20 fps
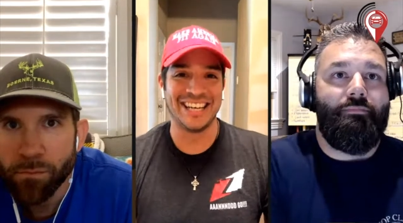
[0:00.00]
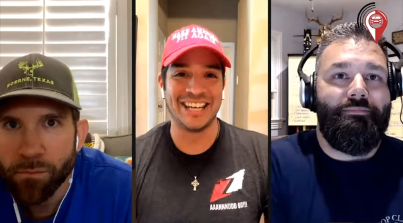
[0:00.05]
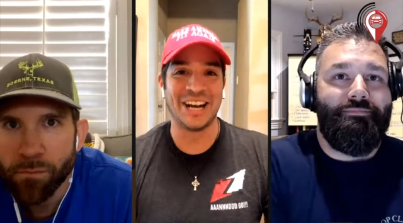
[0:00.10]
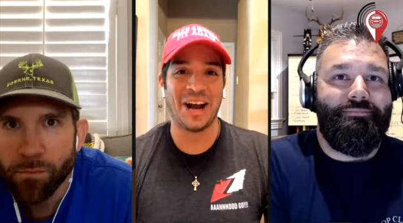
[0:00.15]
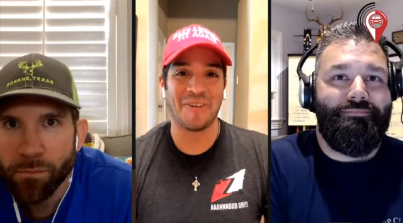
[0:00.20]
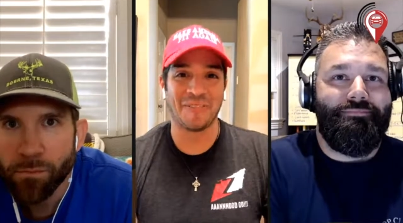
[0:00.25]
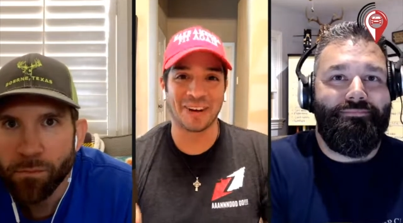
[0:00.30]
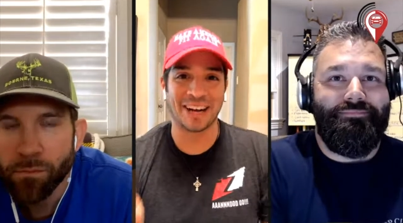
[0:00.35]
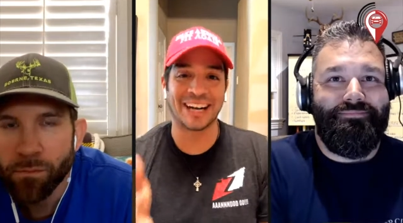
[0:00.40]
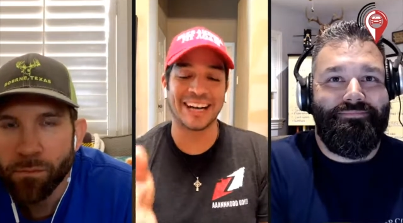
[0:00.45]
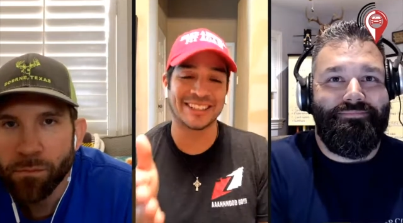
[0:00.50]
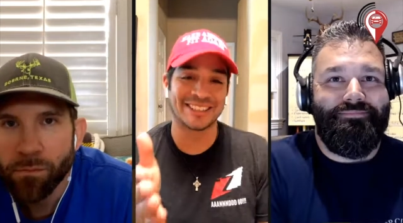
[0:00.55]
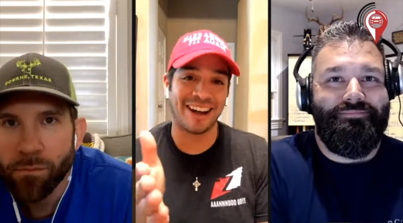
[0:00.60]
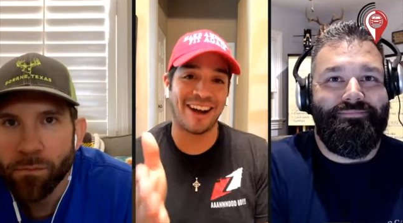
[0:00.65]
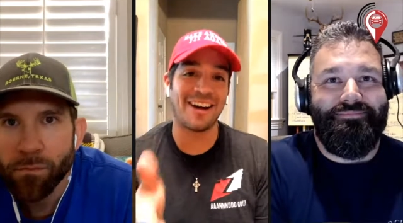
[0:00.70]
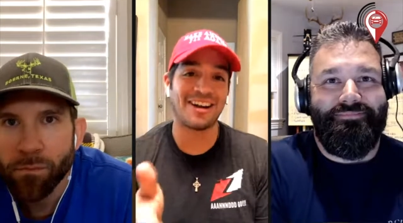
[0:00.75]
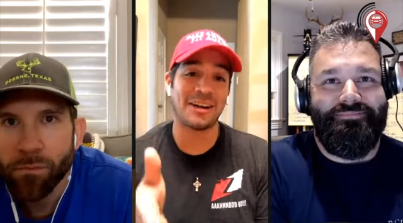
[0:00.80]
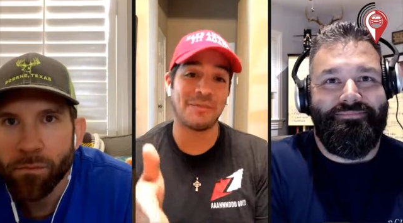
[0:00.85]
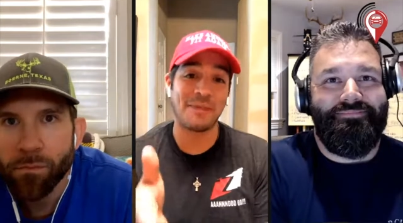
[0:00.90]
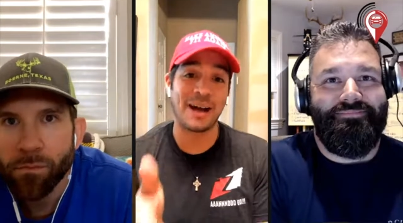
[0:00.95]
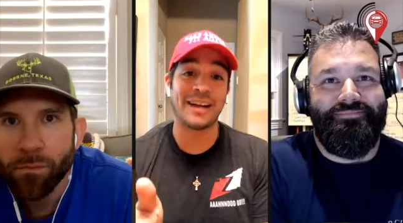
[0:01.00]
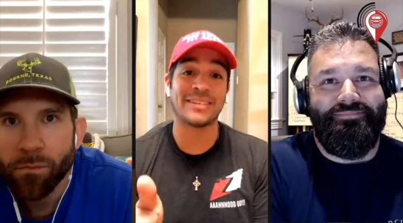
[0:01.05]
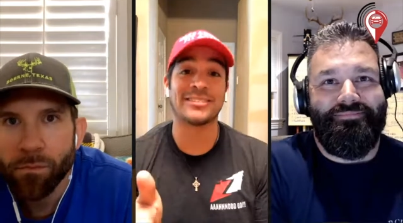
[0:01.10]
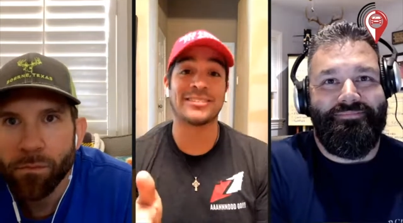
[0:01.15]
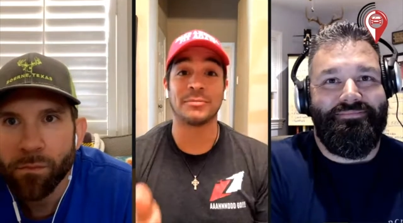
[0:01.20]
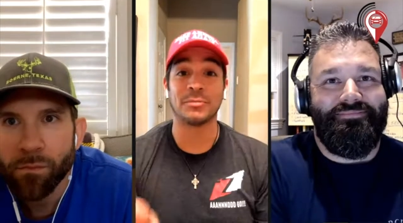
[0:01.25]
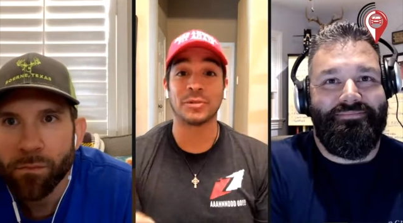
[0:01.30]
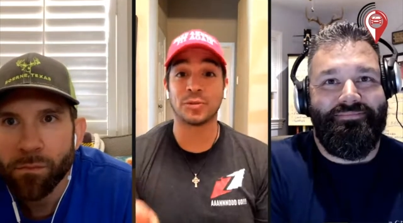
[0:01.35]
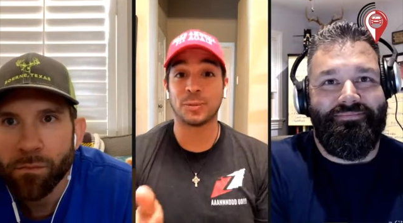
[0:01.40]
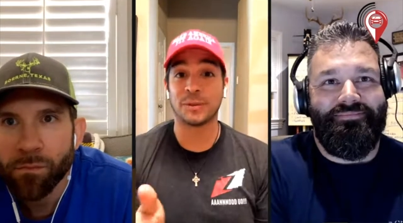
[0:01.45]
Speaker 1: you know, we're going to talk
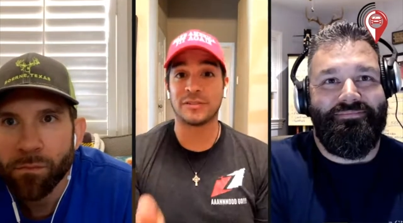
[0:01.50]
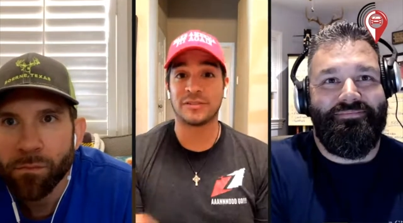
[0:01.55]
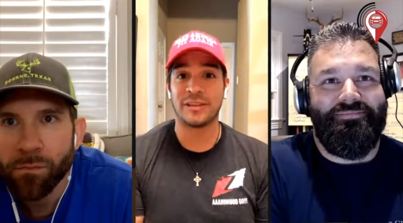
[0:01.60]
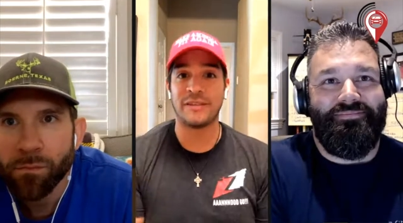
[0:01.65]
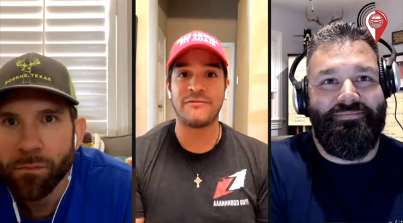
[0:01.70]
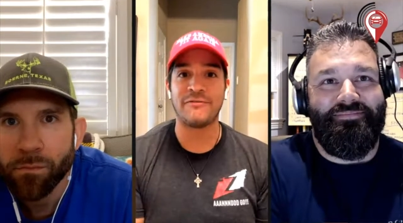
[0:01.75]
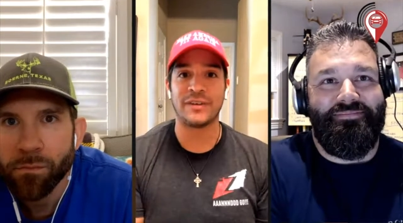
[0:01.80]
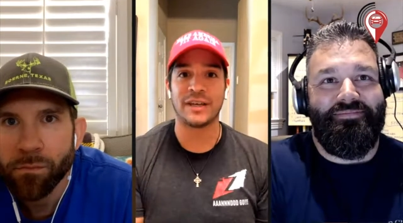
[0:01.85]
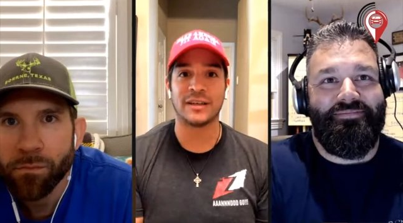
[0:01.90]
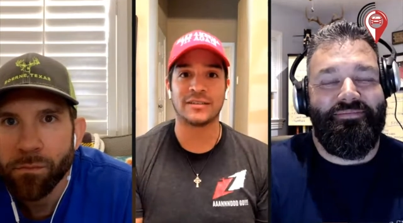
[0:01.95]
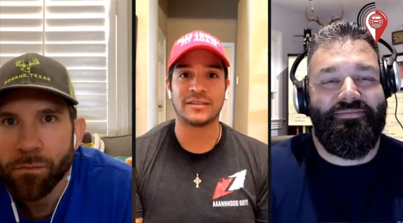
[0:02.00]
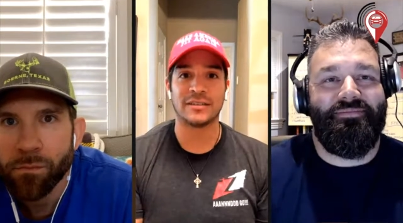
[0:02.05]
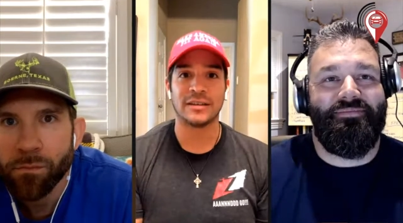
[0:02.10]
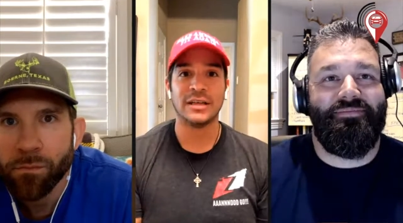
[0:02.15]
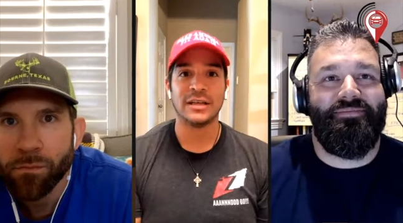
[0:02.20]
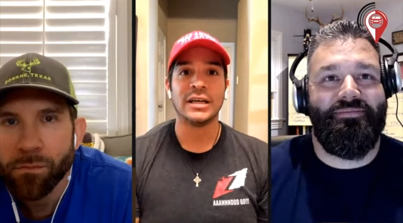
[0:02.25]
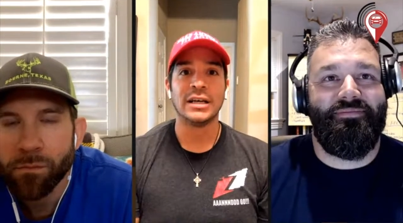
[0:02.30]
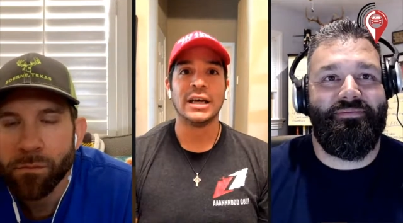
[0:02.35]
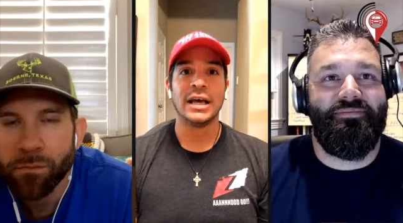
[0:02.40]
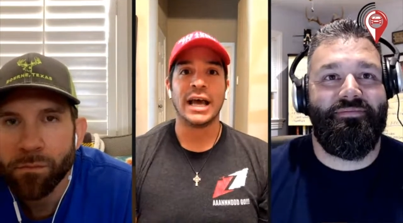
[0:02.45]
about some specifics